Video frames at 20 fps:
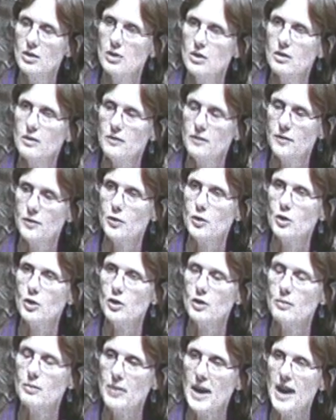
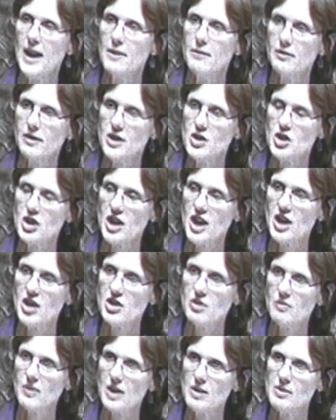for paying for
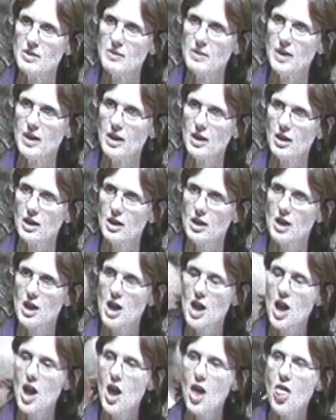education, Madam Speaker.
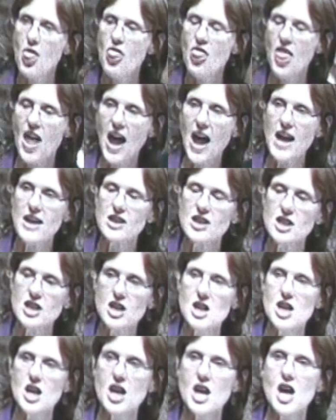That
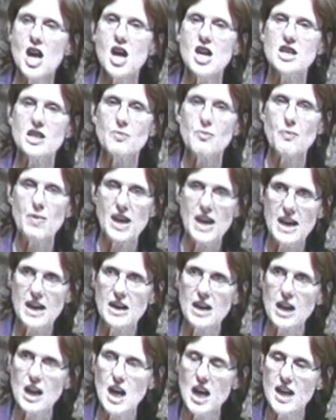has
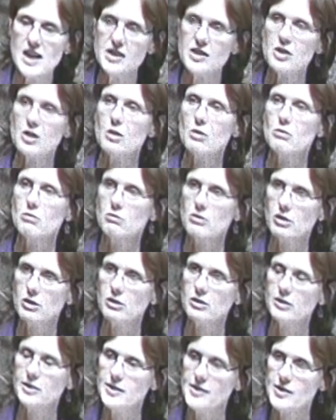penalised
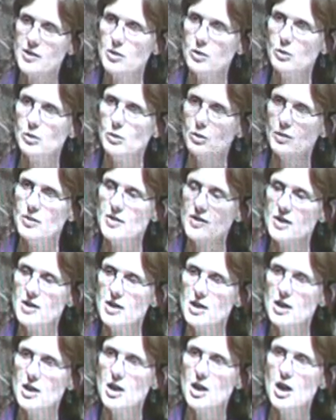rural schools
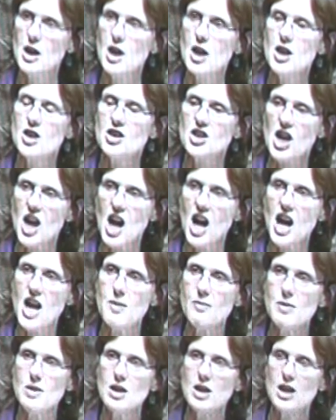
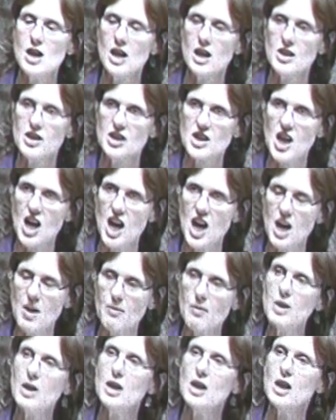time and
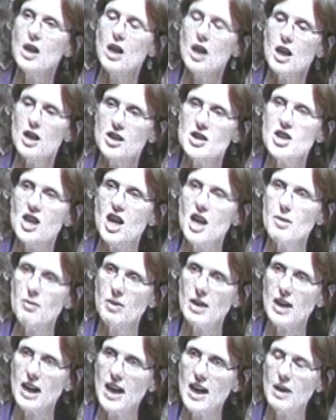time and time
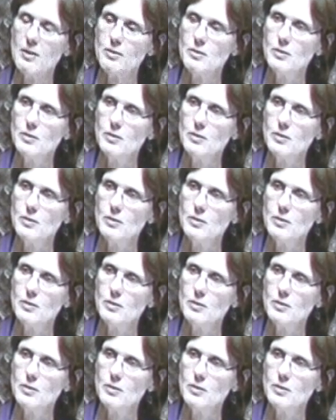again.